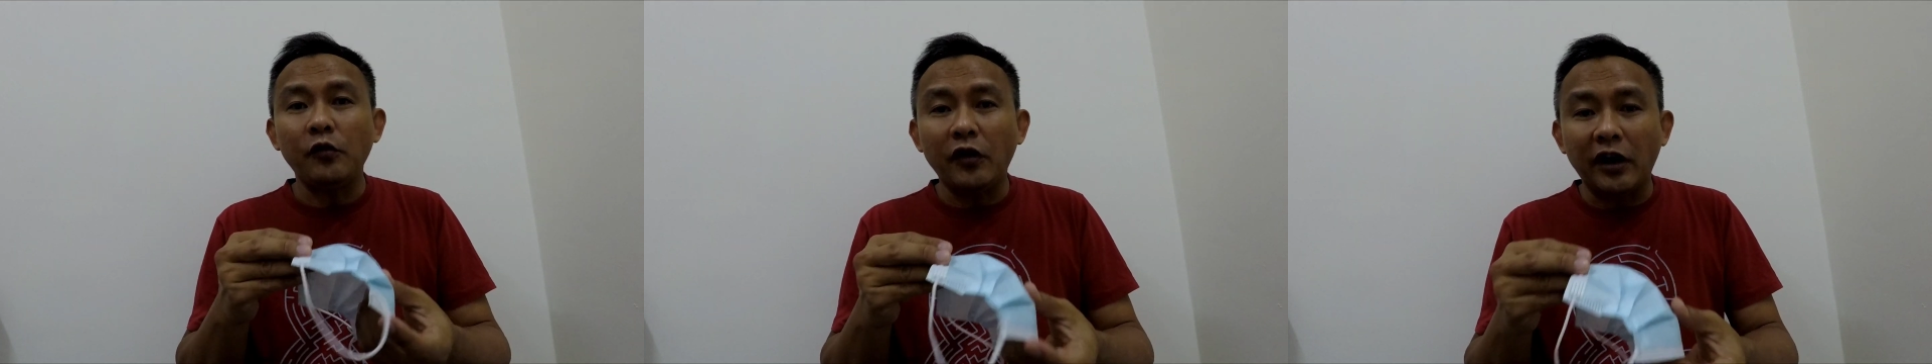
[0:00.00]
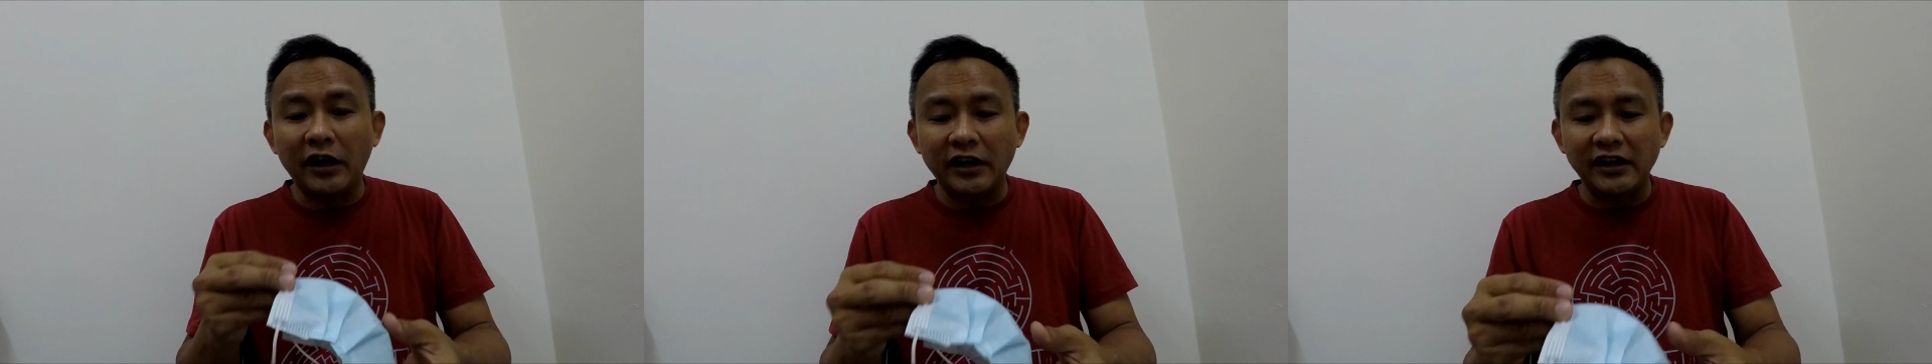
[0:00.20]

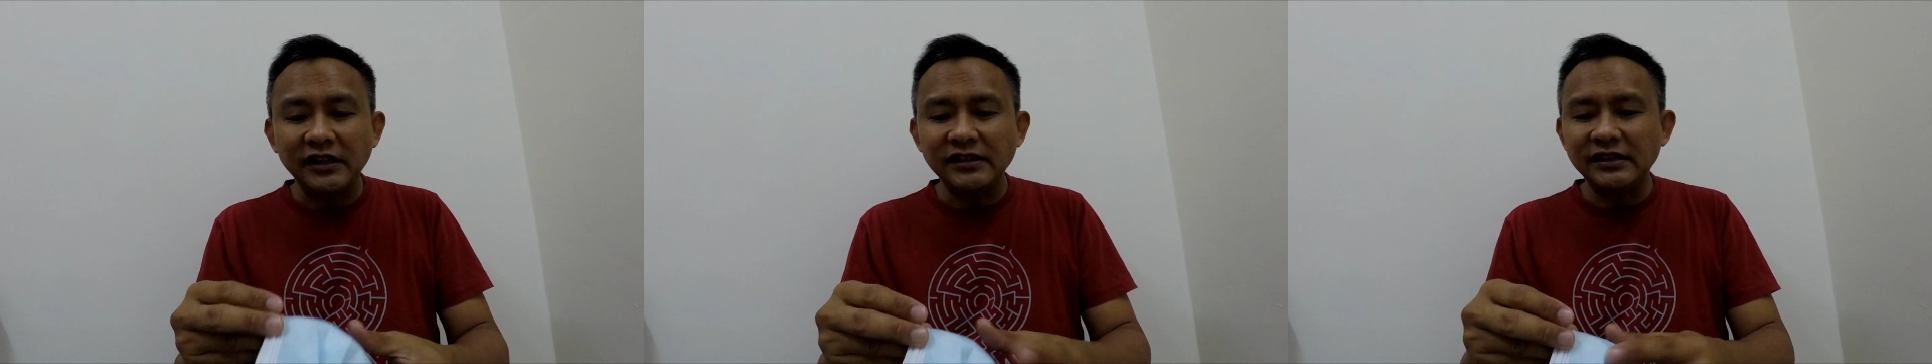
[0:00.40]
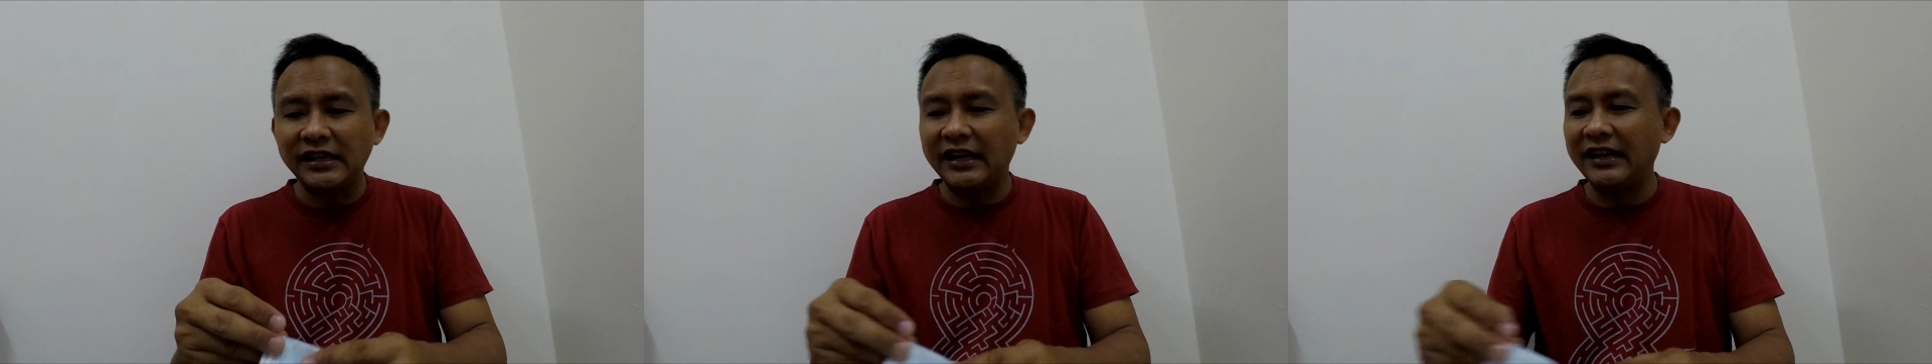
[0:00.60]

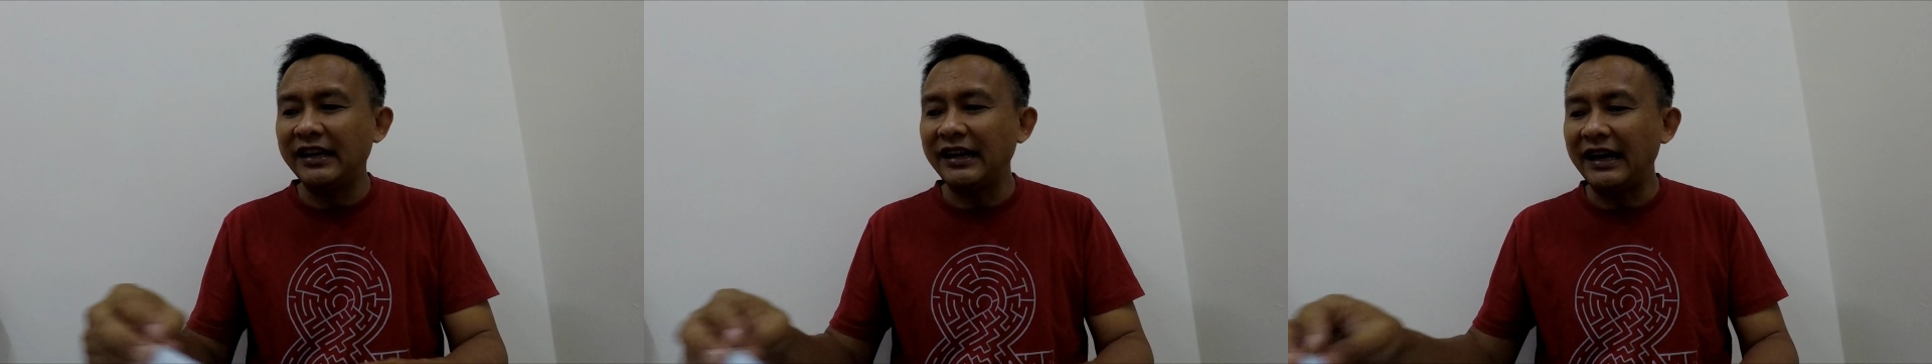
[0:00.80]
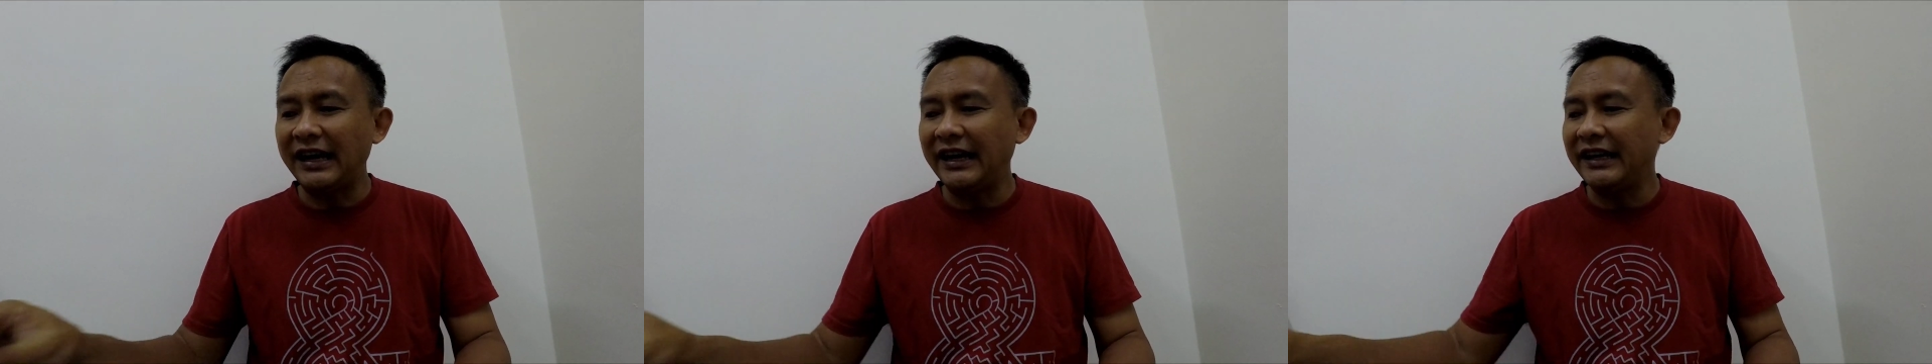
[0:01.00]
was
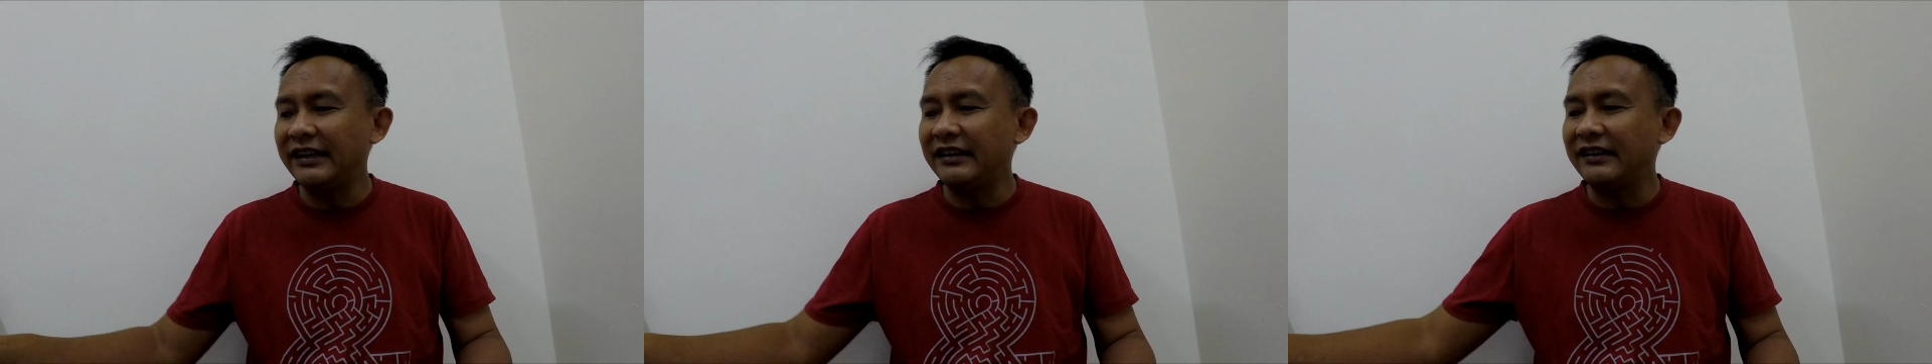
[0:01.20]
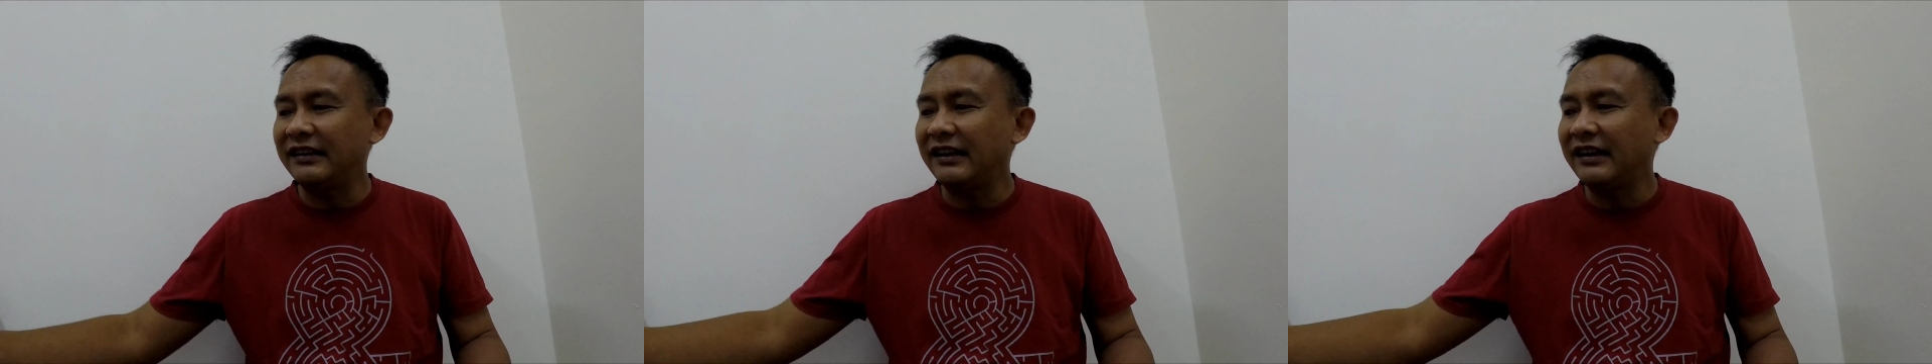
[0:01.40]
I